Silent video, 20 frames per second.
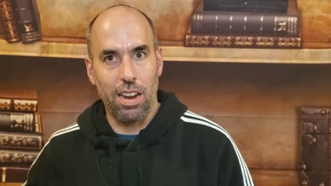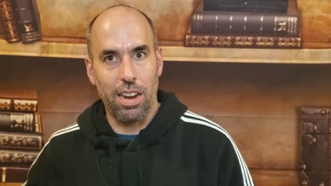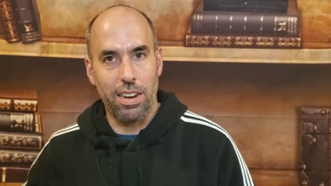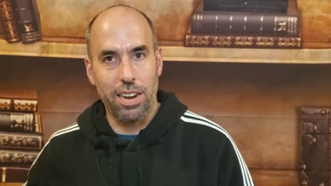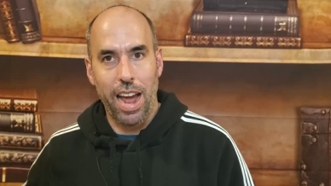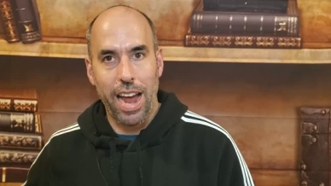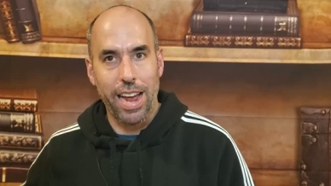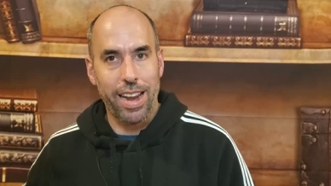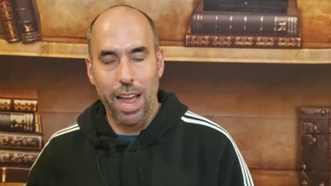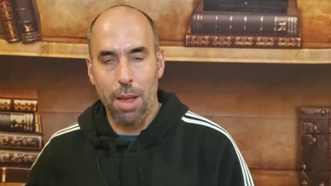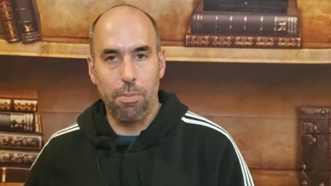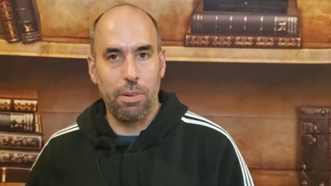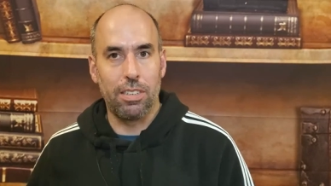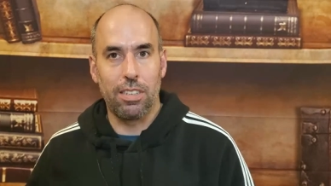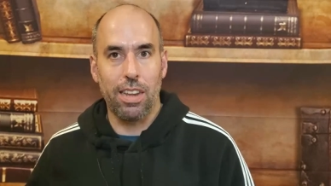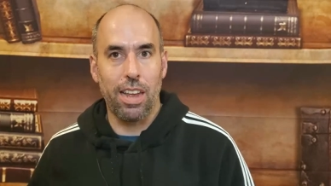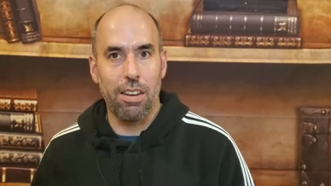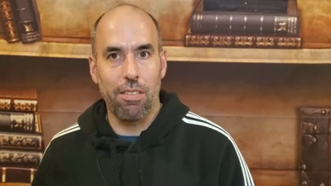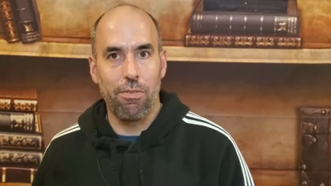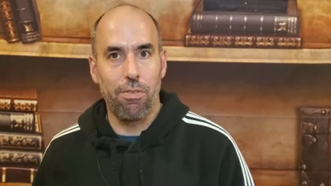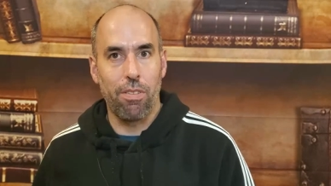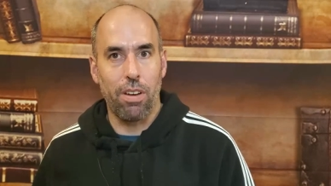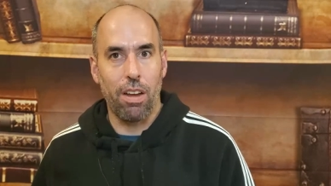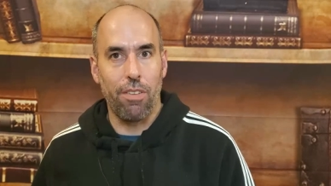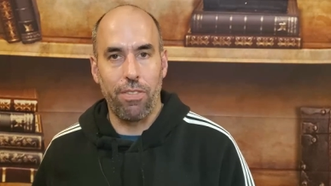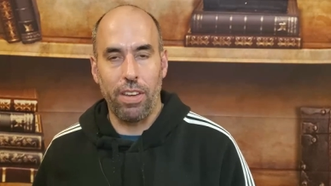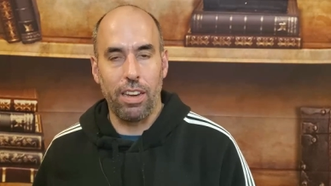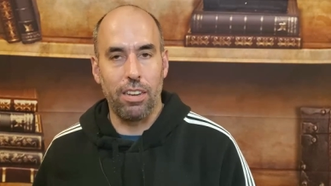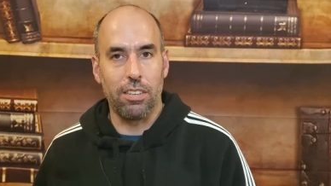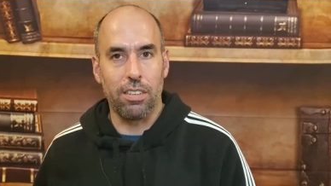99% of
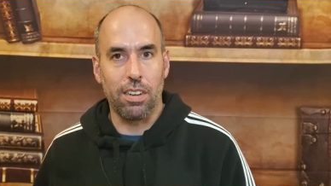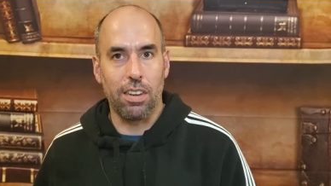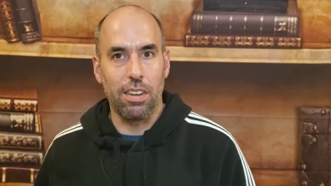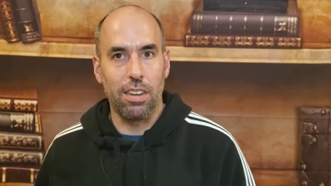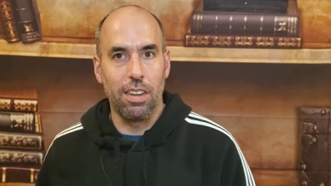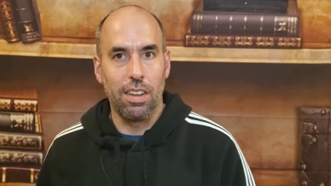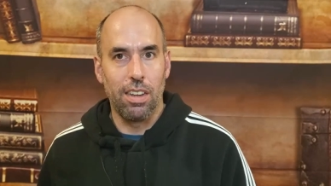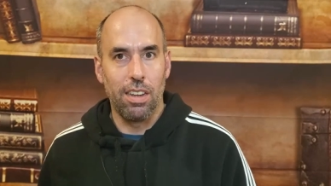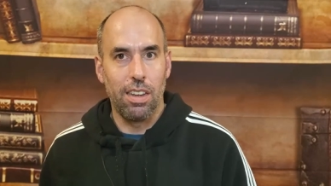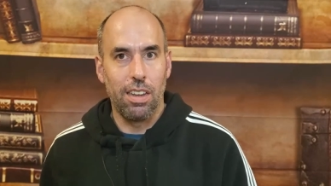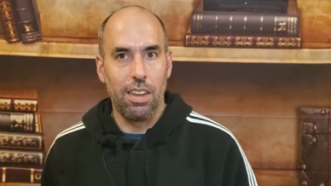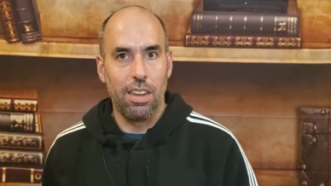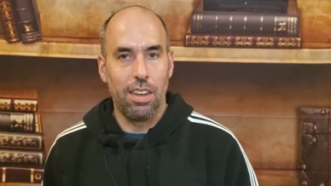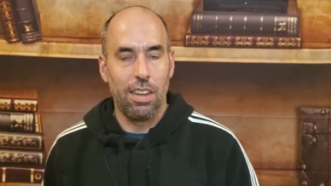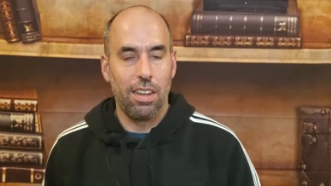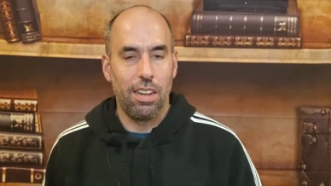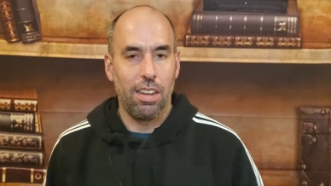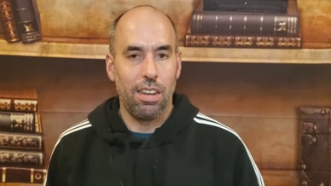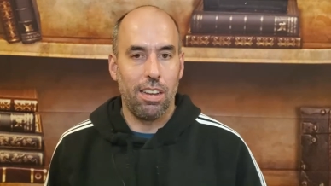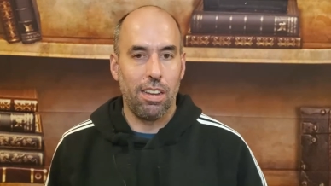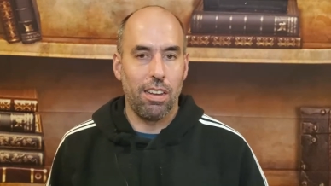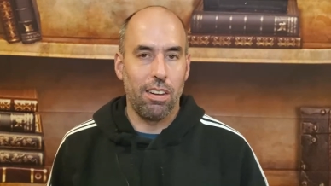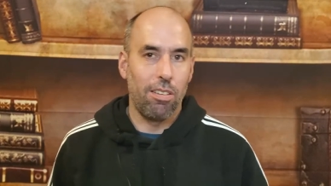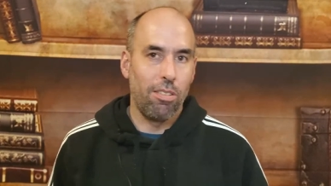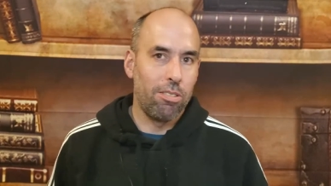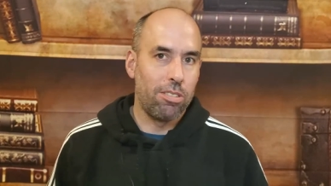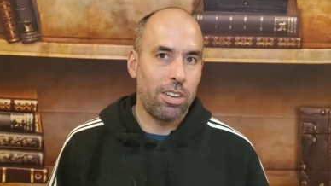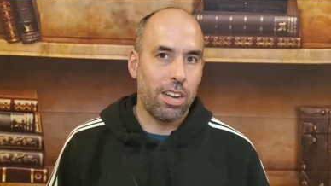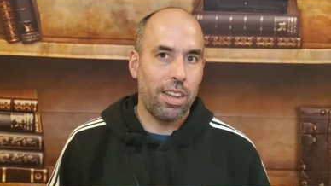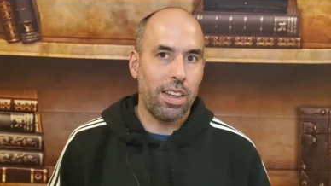aphasia. Uh,
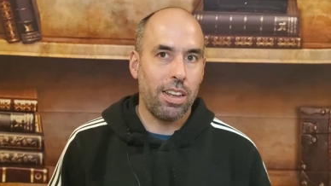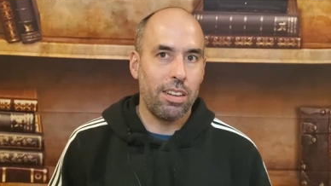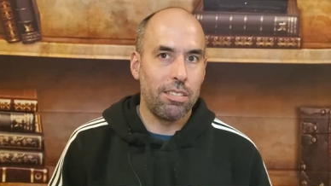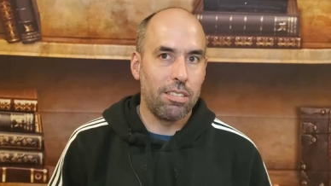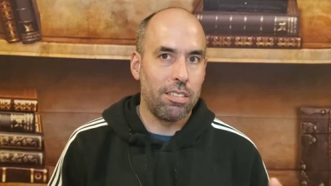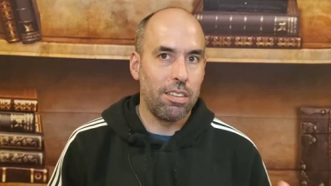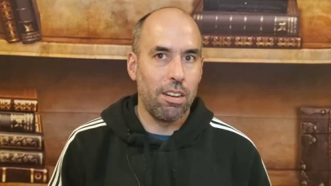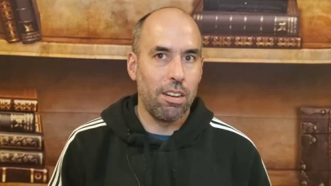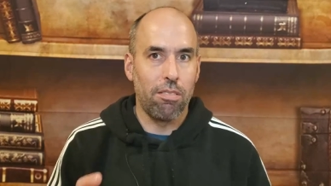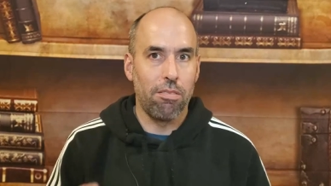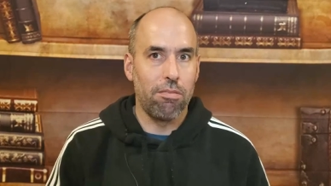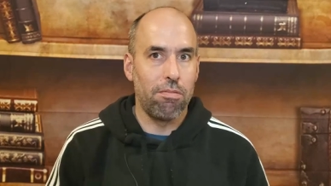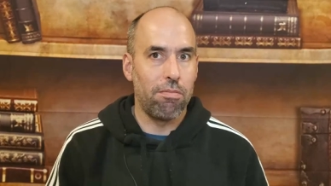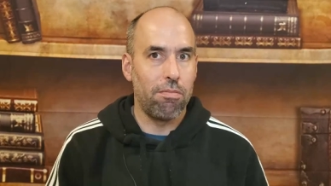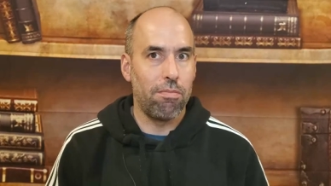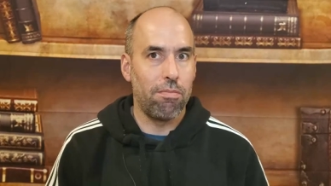Lotje has, you know,